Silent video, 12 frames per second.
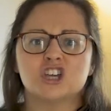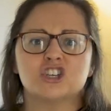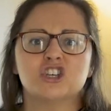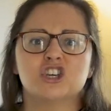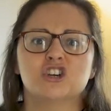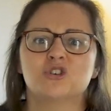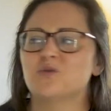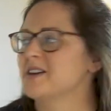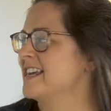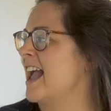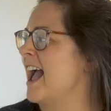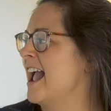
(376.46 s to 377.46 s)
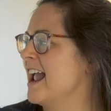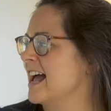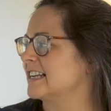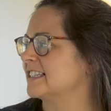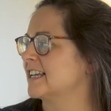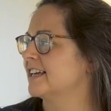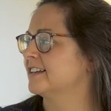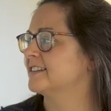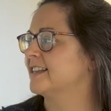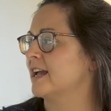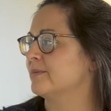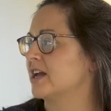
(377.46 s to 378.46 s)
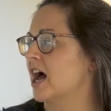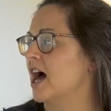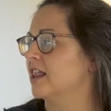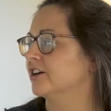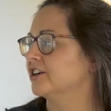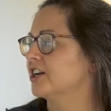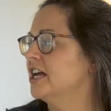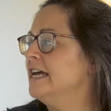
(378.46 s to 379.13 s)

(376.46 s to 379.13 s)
you can't, Sammy hollered.